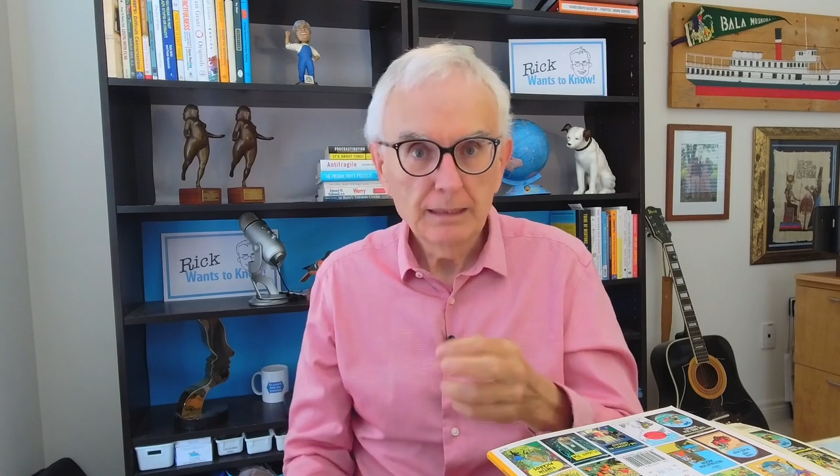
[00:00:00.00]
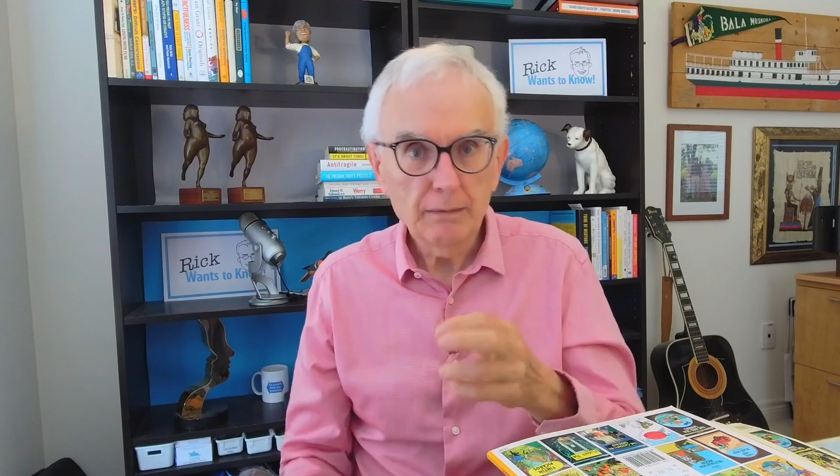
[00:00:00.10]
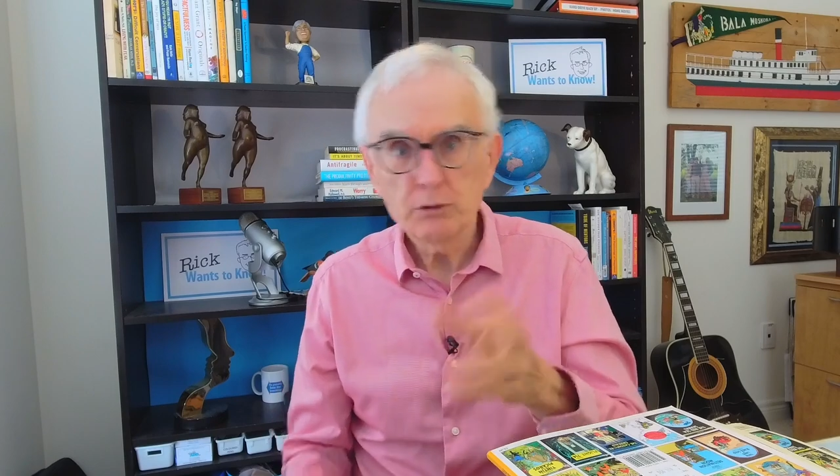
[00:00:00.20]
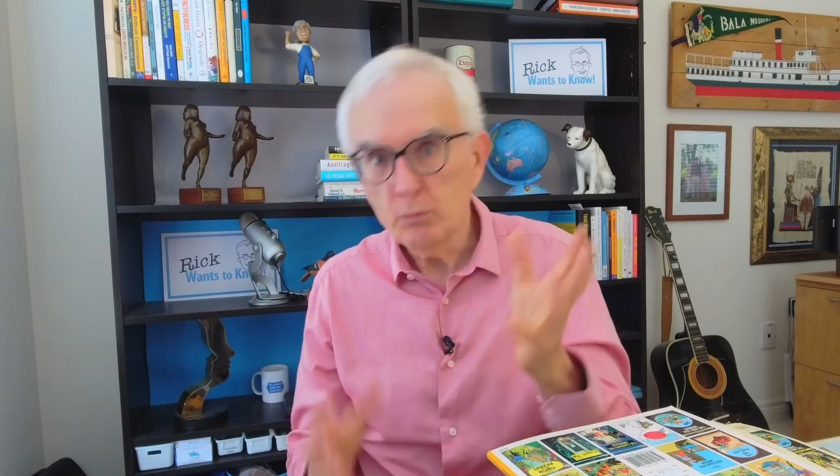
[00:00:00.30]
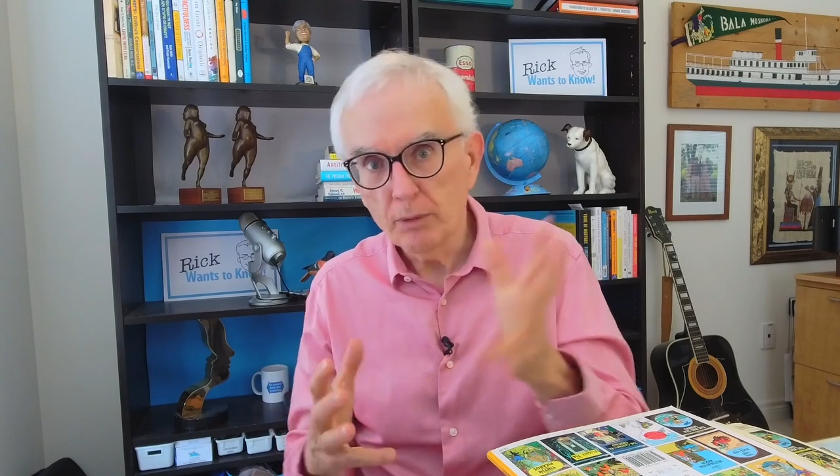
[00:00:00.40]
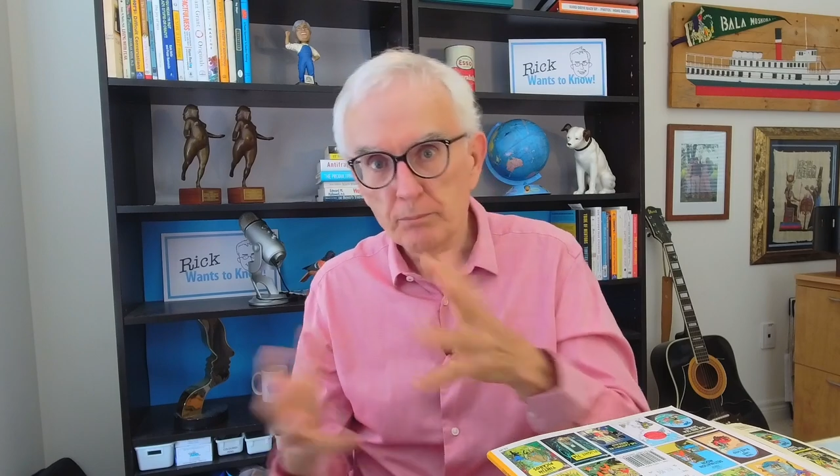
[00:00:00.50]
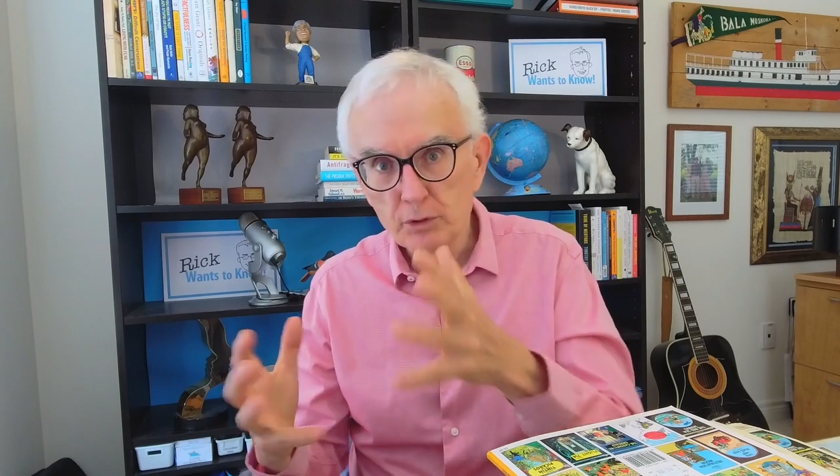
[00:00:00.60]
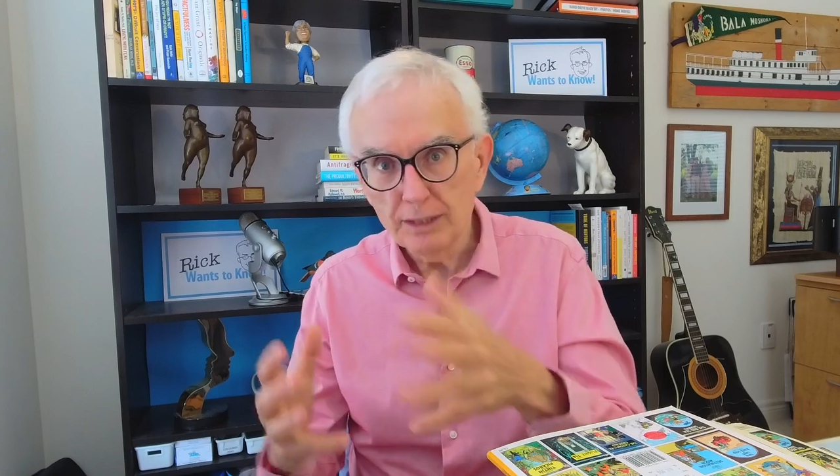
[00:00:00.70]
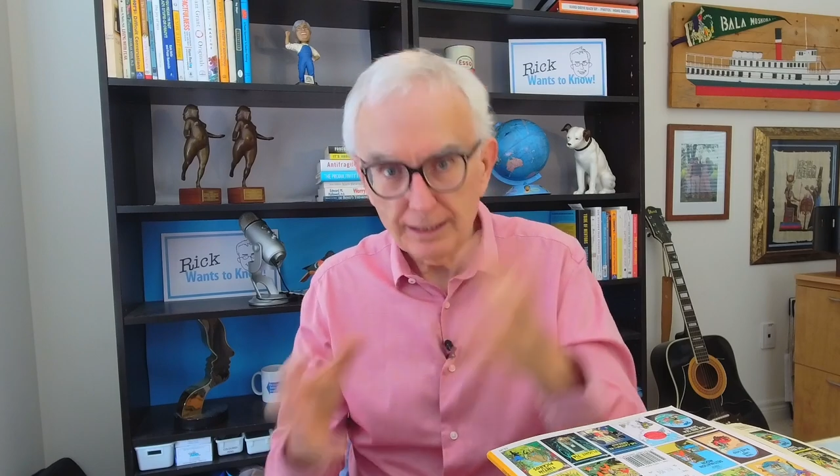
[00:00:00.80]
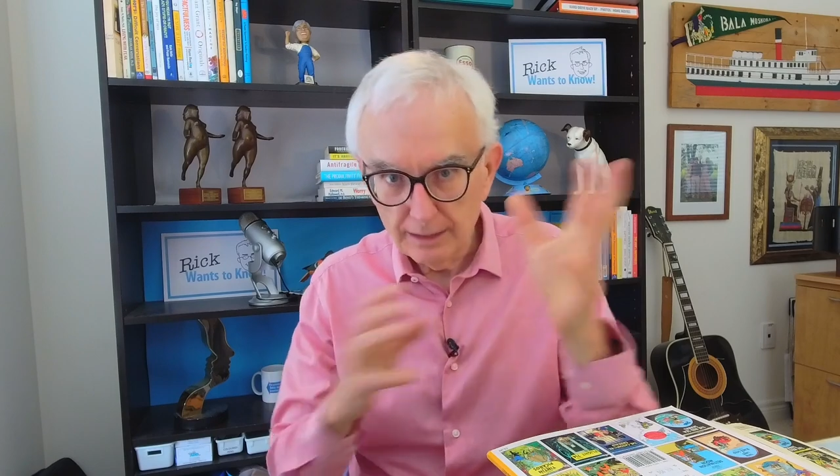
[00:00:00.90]
That was more
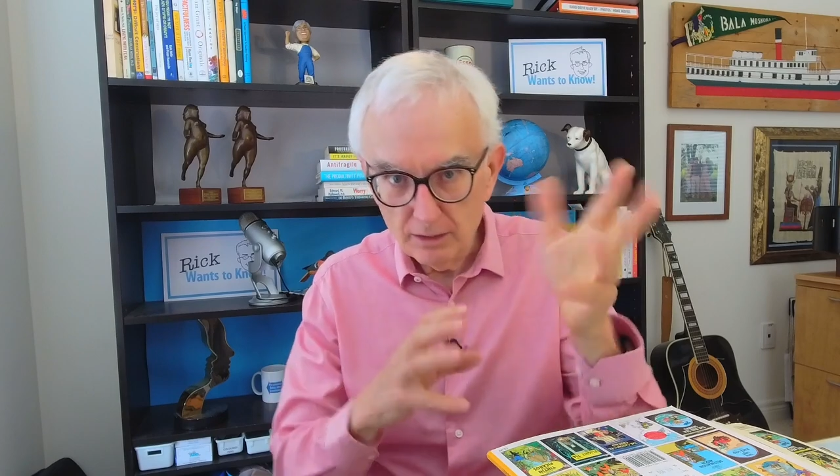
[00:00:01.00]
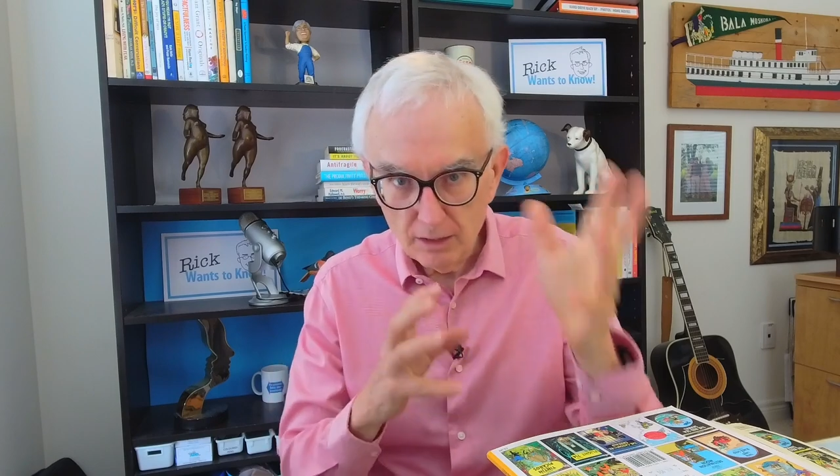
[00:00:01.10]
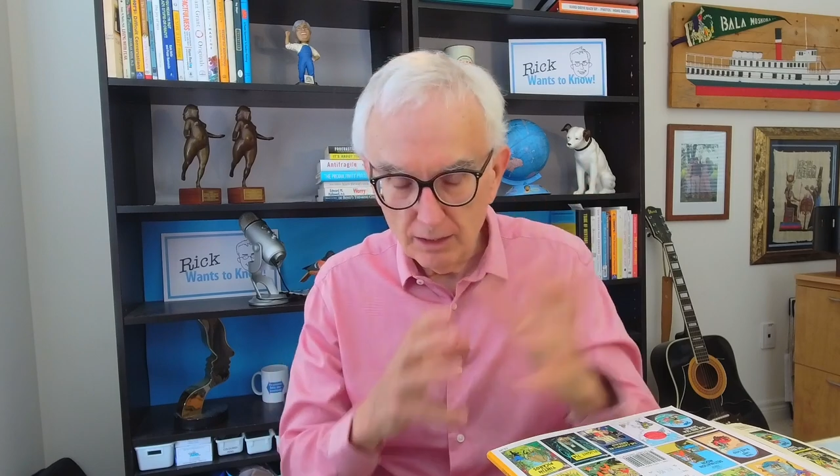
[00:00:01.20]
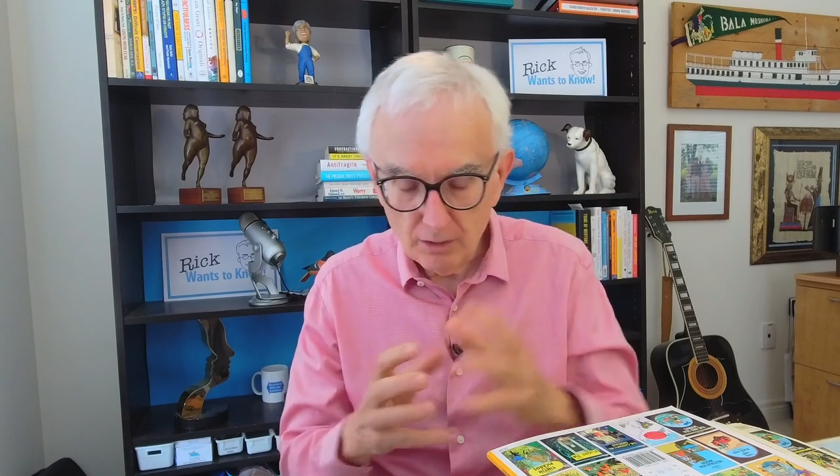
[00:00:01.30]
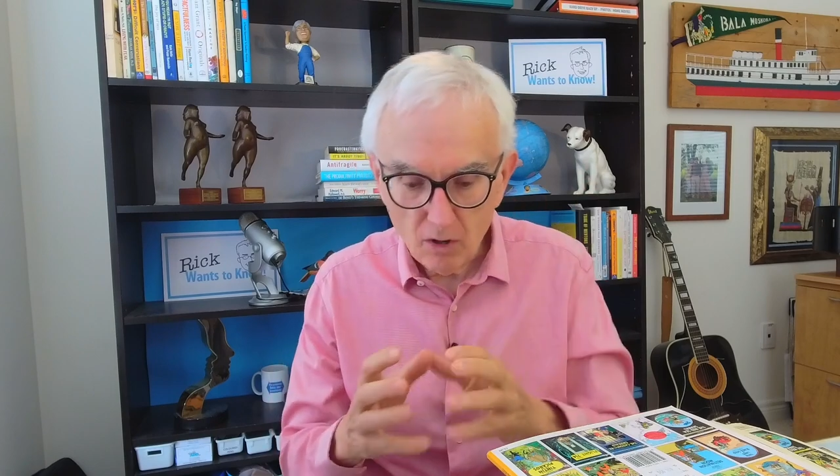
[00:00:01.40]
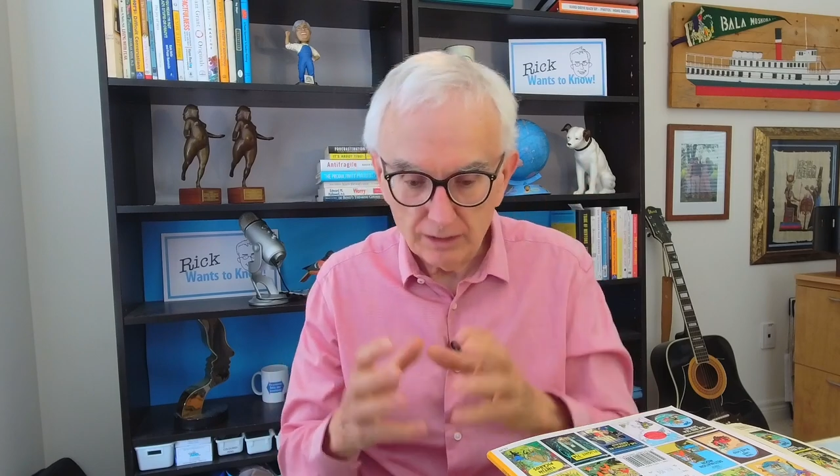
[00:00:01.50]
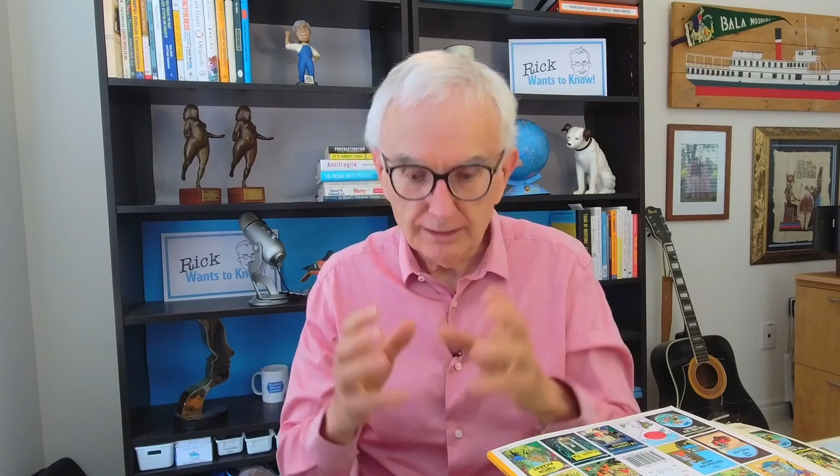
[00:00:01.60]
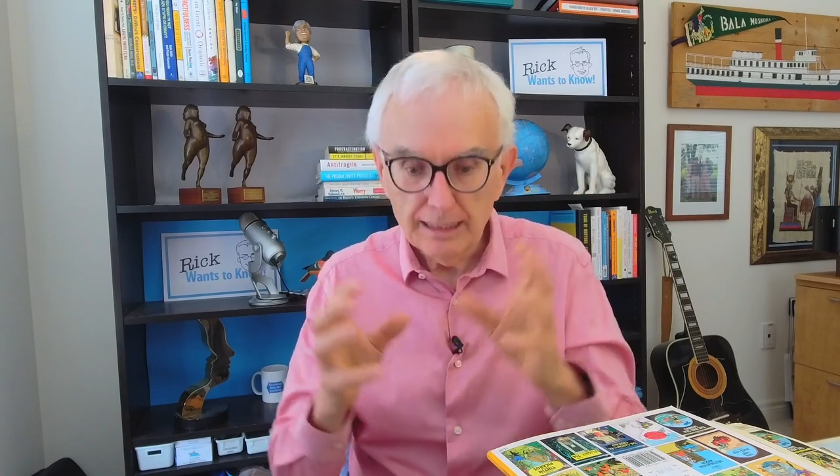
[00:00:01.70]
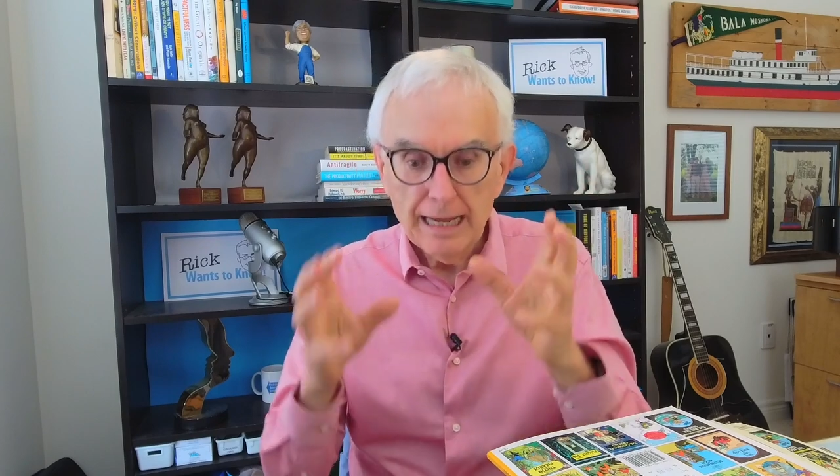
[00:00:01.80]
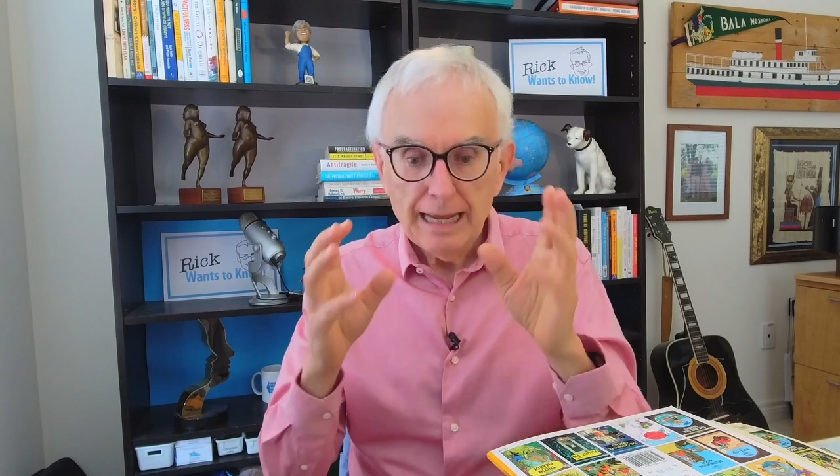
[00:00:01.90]
Munich and Holland.